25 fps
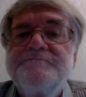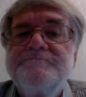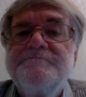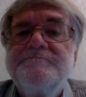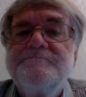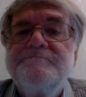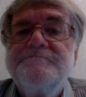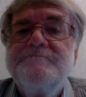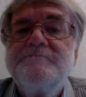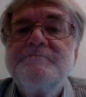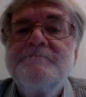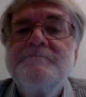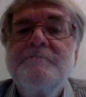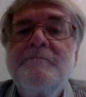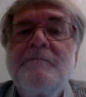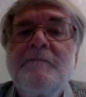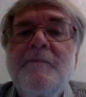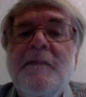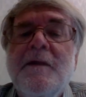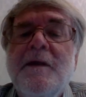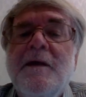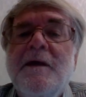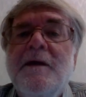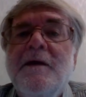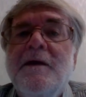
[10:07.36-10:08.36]

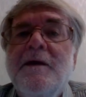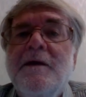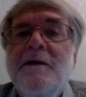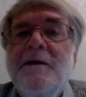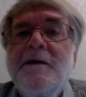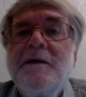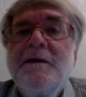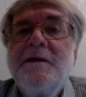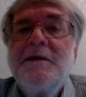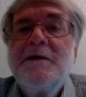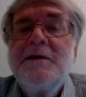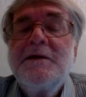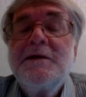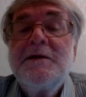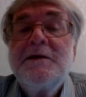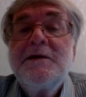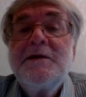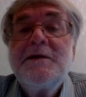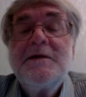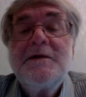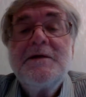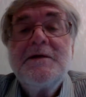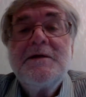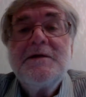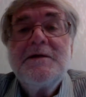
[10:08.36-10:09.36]

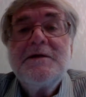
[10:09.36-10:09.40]
[no speech]